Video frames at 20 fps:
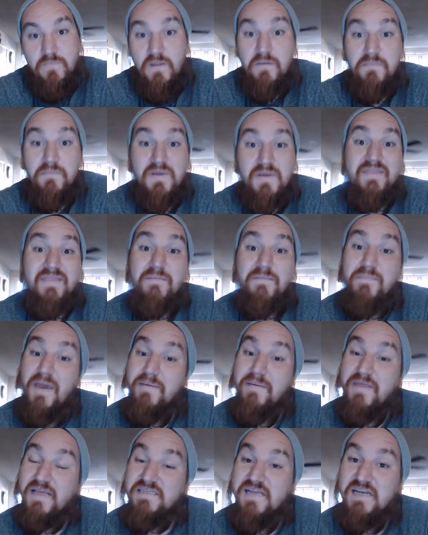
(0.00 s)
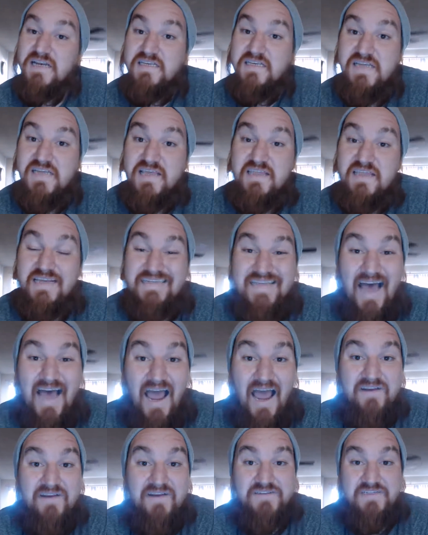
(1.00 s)
but maybe that's not to say the
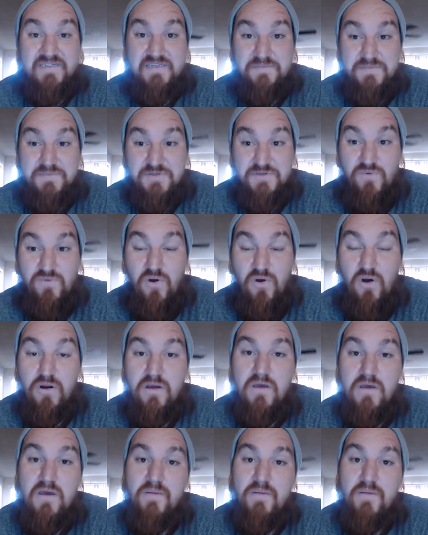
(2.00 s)
entire system is wrong